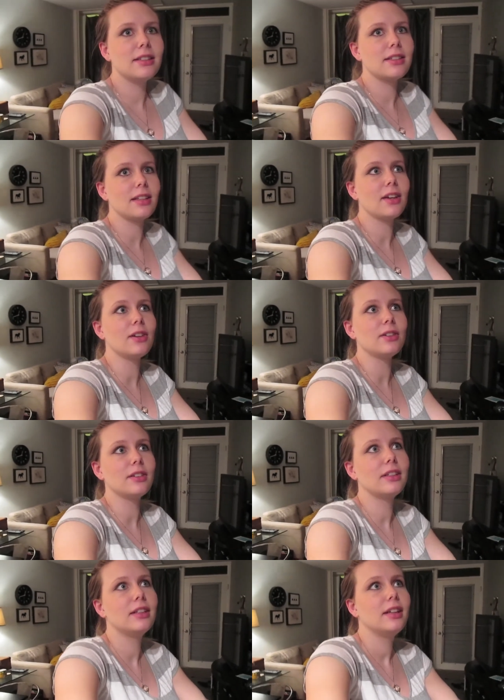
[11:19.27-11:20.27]
So
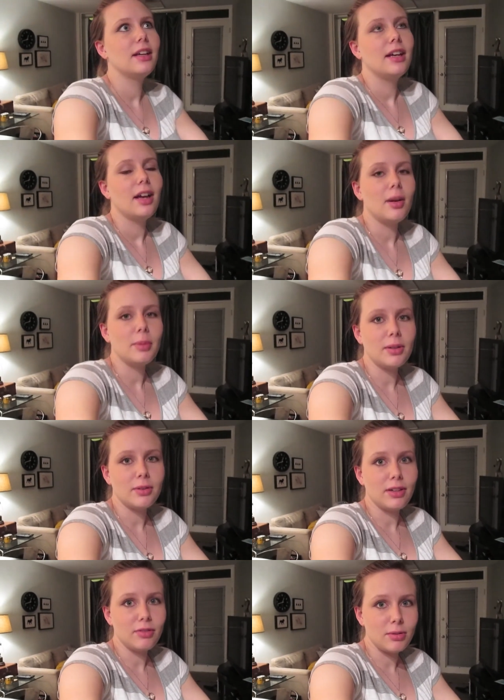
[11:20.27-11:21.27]
I'll be
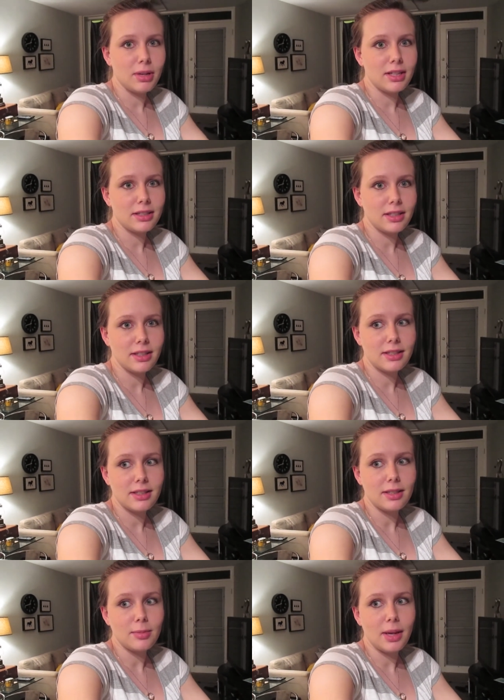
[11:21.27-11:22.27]
going every week until this
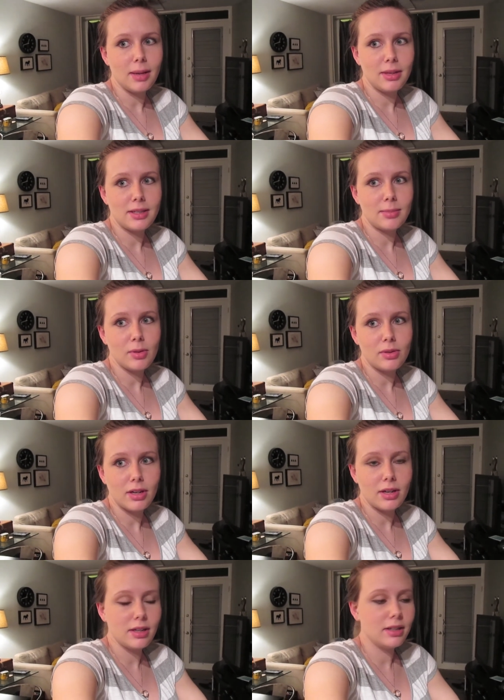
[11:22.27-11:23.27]
little baby is
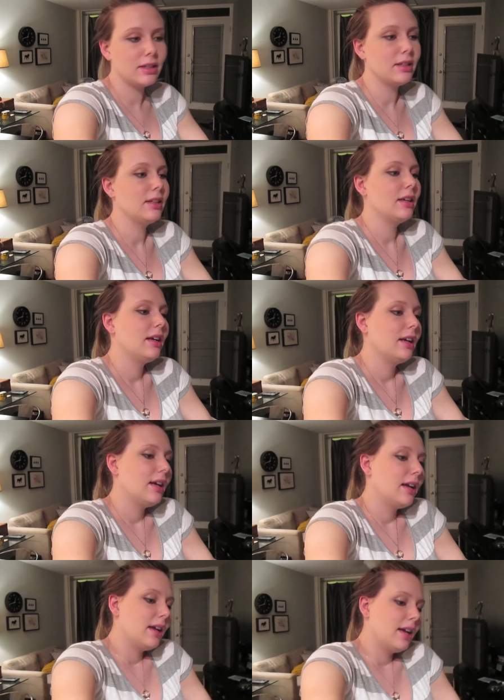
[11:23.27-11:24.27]
born.
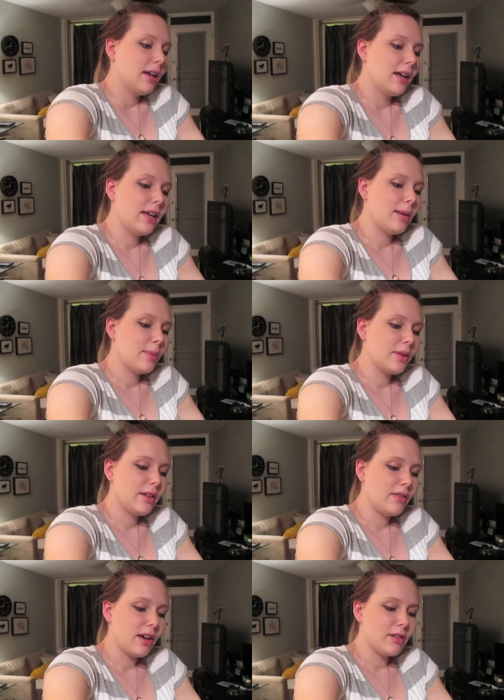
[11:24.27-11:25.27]
I can't
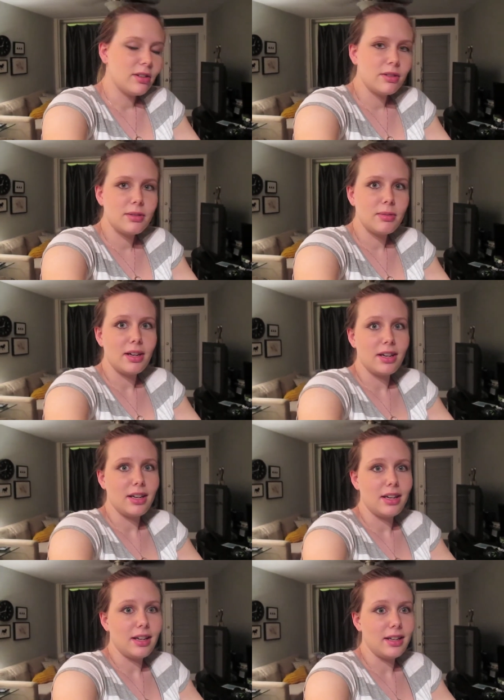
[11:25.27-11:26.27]
believe how close we are
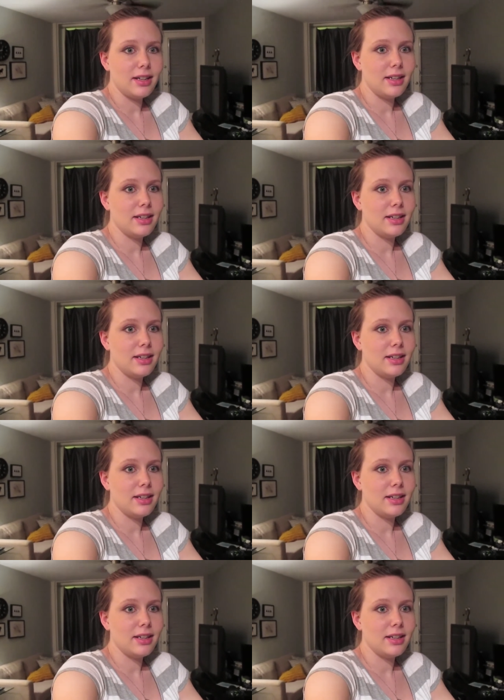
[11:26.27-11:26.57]
getting.